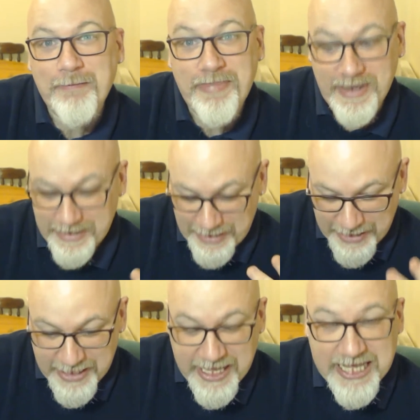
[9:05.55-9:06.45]
But
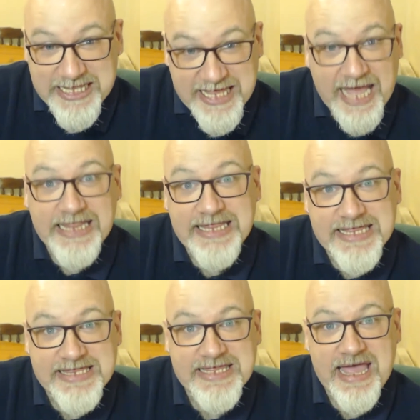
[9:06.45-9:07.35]
you get exactly
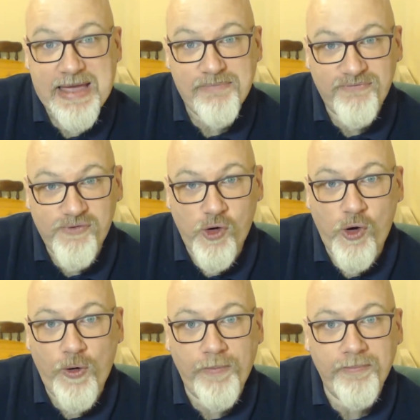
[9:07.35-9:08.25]
the same
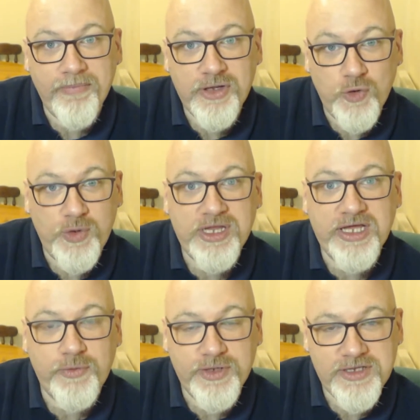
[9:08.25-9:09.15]
from Yo
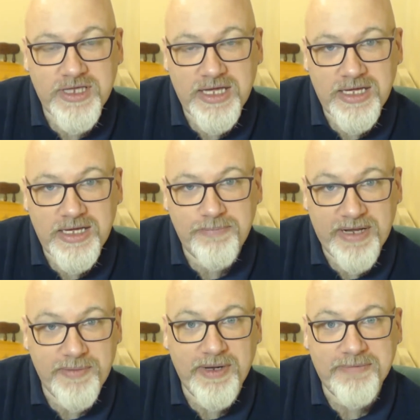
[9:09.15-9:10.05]
E-Liquid's
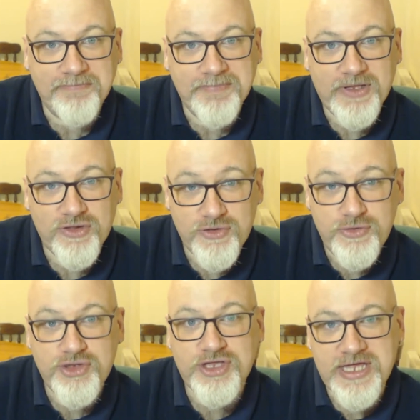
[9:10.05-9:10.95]
Pinkman. As
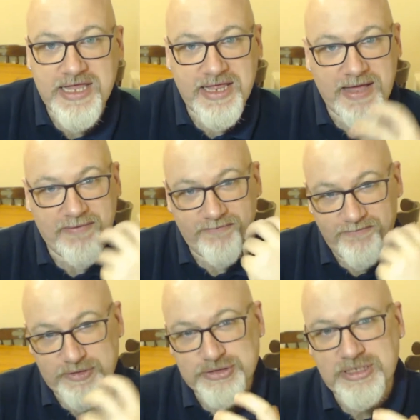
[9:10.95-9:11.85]
soon as you take that
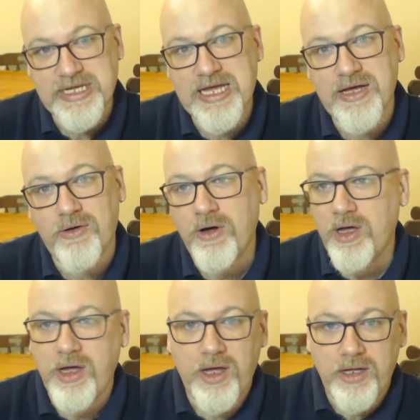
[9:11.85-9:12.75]
first inhale,
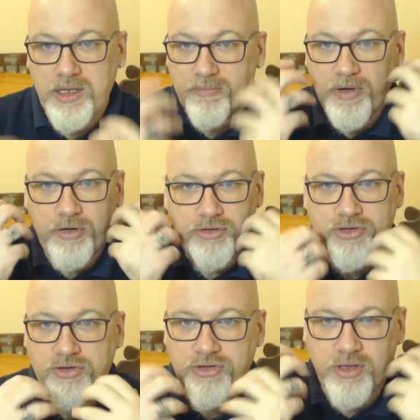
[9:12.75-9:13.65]
your mouth
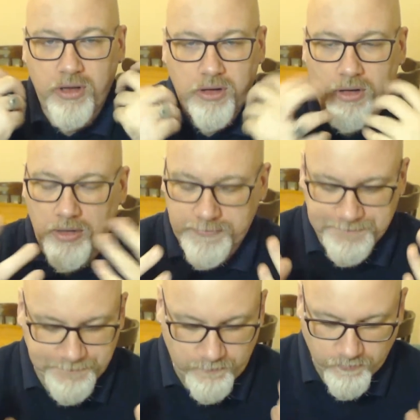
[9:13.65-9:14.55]
just, oh,
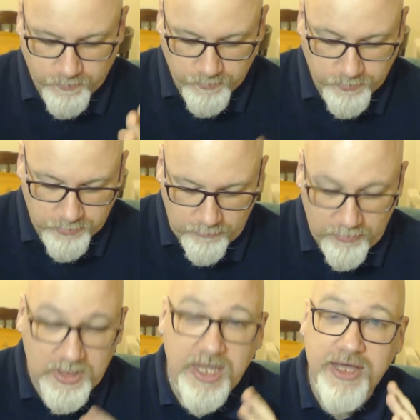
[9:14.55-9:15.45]

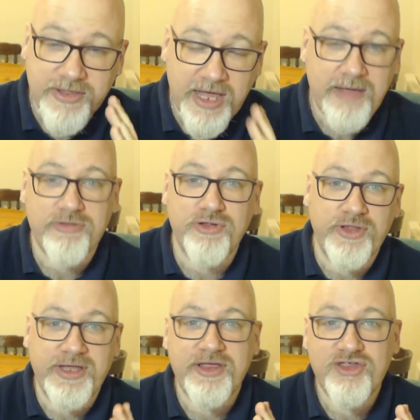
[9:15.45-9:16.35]
it is
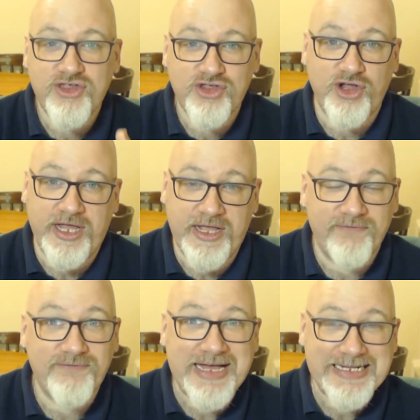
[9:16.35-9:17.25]
absolutely stunning.
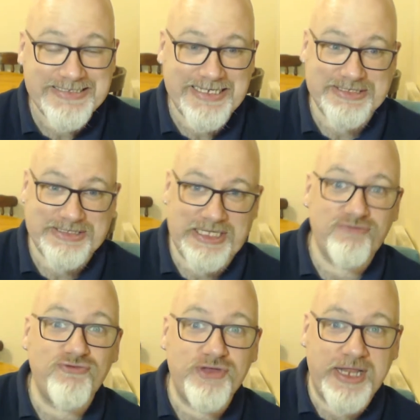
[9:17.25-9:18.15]
Fantastic.
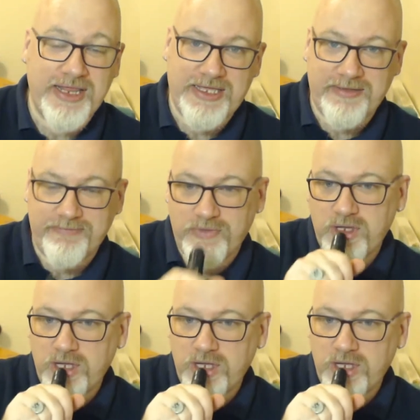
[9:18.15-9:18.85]
Really like it.